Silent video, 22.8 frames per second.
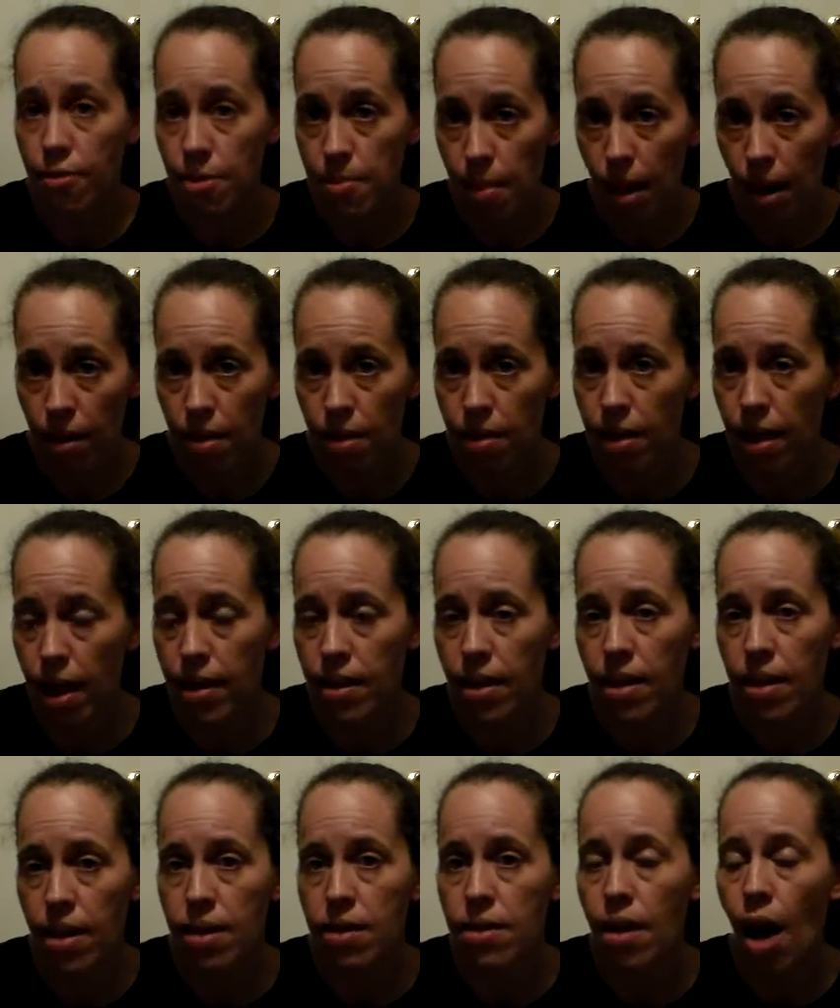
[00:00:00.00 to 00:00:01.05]
every month,
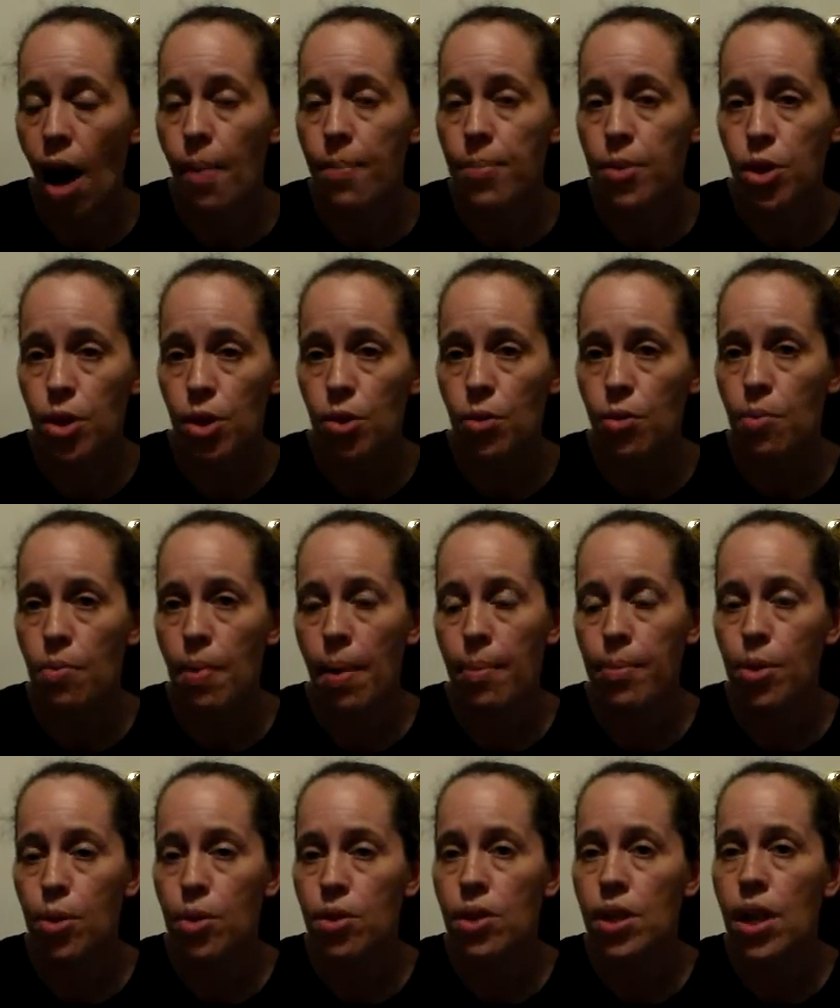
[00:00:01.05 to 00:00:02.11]
and then the top two
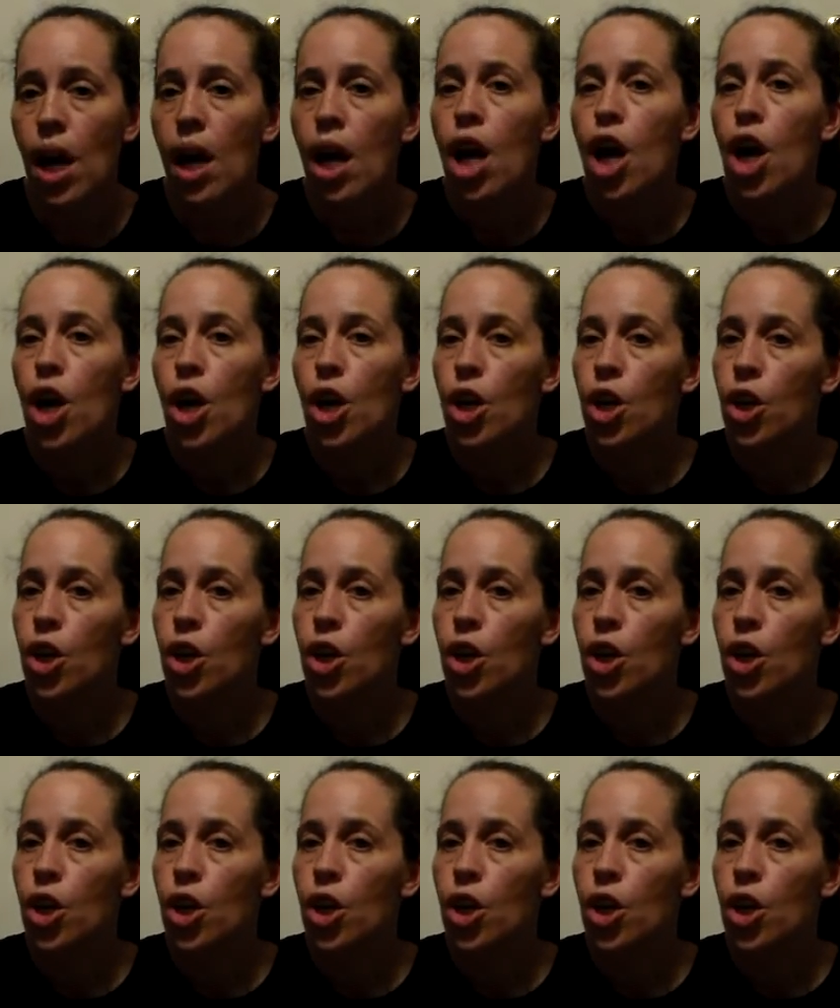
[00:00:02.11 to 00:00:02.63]
members